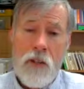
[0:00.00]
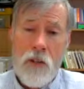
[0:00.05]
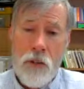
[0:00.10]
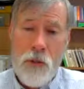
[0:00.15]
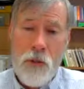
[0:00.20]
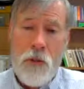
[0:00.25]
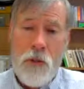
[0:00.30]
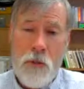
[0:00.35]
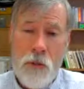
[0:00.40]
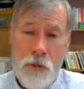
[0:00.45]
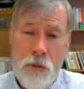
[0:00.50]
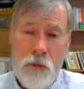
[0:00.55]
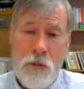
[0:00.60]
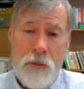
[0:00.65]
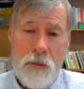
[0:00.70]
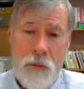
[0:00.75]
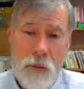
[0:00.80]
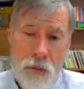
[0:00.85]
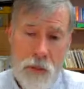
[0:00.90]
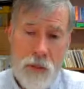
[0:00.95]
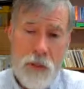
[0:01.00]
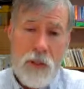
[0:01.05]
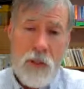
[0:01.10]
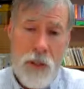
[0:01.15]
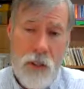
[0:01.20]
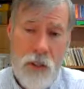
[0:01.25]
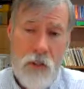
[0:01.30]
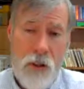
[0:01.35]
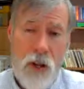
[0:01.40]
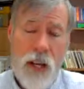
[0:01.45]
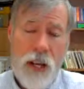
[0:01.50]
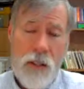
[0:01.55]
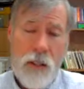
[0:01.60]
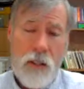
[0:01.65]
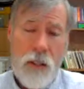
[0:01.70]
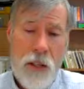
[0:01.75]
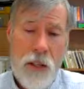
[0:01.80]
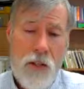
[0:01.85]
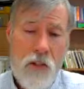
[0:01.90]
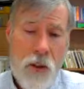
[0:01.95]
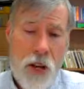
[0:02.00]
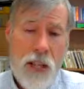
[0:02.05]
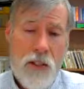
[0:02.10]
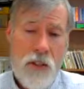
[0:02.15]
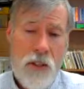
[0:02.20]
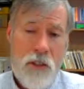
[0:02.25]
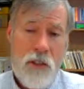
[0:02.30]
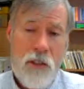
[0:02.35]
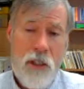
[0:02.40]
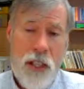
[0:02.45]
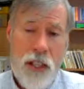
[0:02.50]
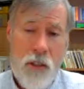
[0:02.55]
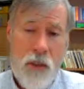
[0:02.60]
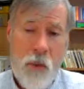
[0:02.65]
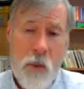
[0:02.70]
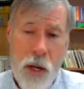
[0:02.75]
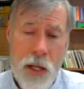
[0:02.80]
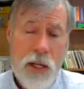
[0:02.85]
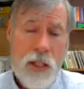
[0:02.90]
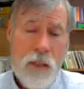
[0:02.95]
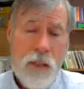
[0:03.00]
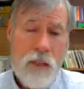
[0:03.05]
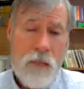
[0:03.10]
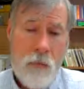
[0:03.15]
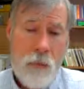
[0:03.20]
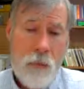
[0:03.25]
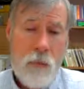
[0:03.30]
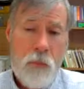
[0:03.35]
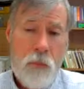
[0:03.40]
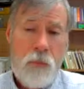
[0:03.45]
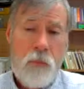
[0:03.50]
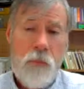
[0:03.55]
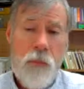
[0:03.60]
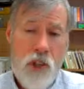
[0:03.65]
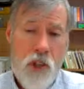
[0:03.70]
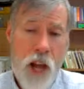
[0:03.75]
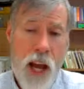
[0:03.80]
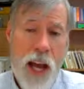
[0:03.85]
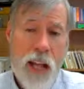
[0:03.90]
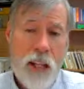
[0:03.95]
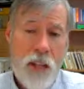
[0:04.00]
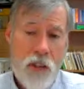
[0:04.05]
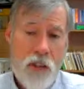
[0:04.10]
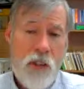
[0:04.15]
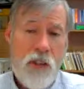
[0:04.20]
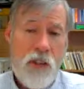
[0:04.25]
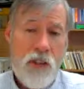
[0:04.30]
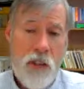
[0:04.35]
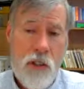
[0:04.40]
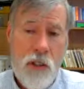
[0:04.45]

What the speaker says: to try to address the wicked challenges